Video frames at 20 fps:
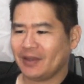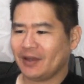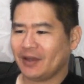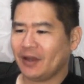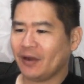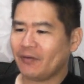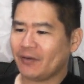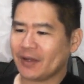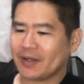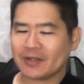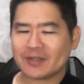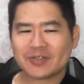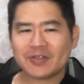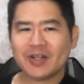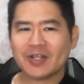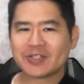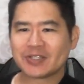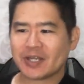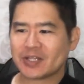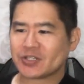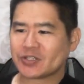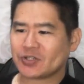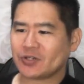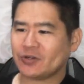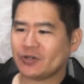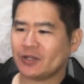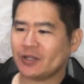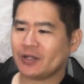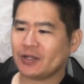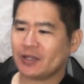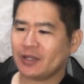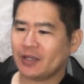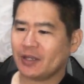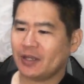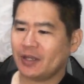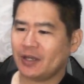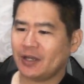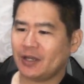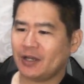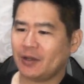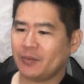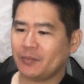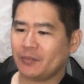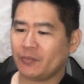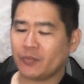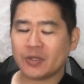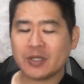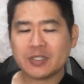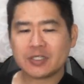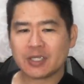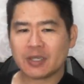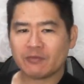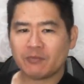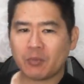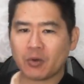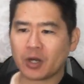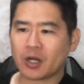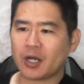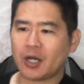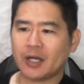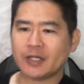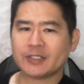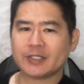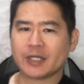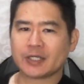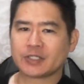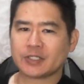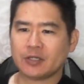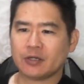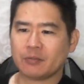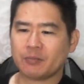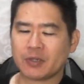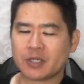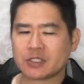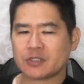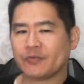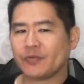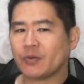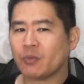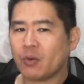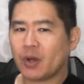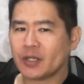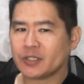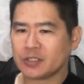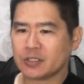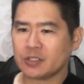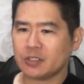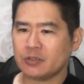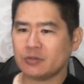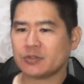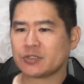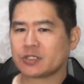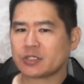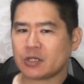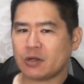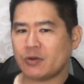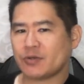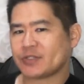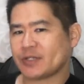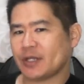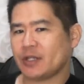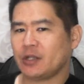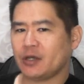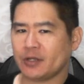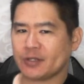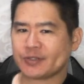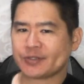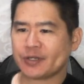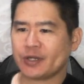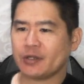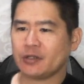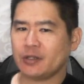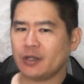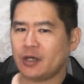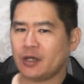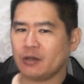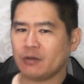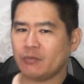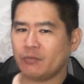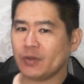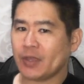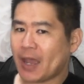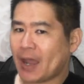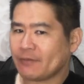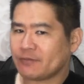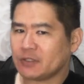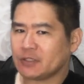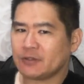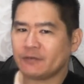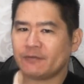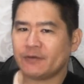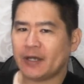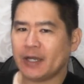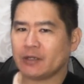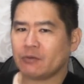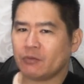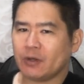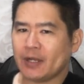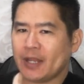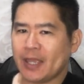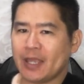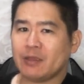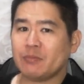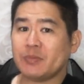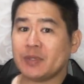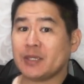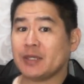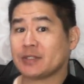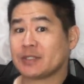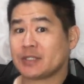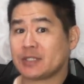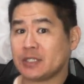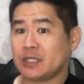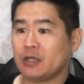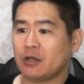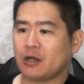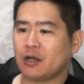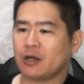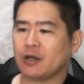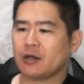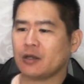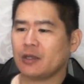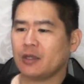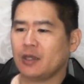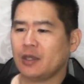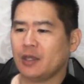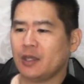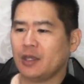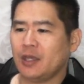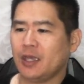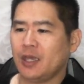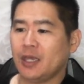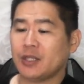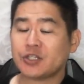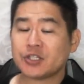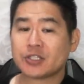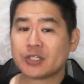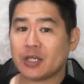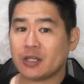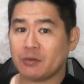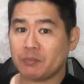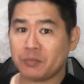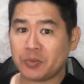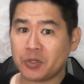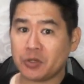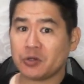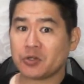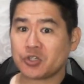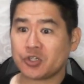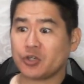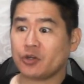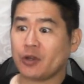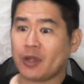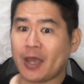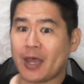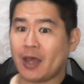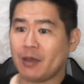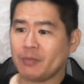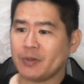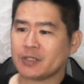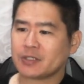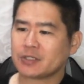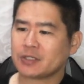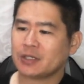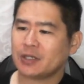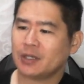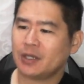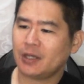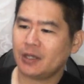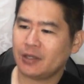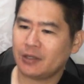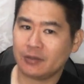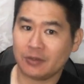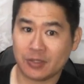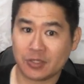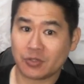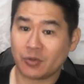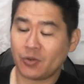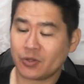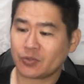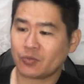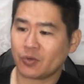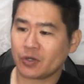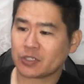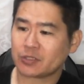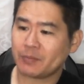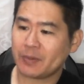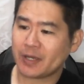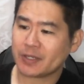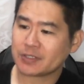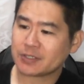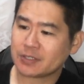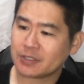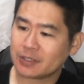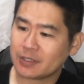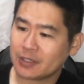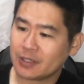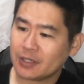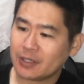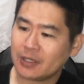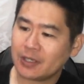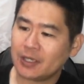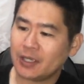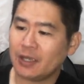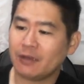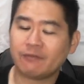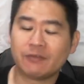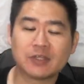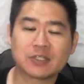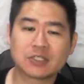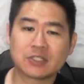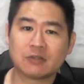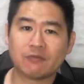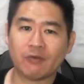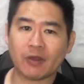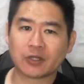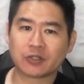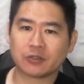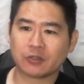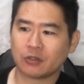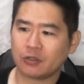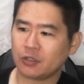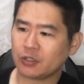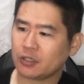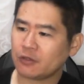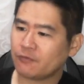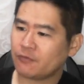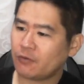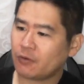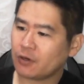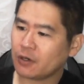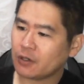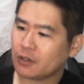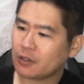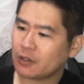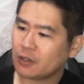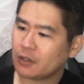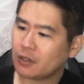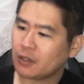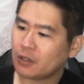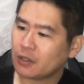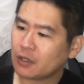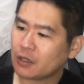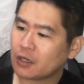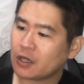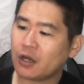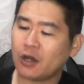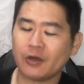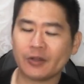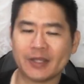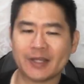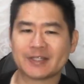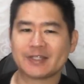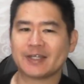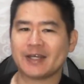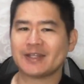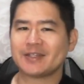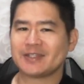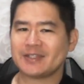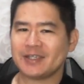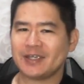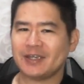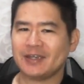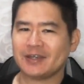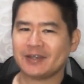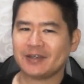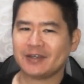All right, so let's get started. We need to give more context here, because if we want to use cosine law and sine law, we have to define what A, B, and C are. And just out of pure sheer habit, this always works best. If this is the vector you're looking for, call that side C.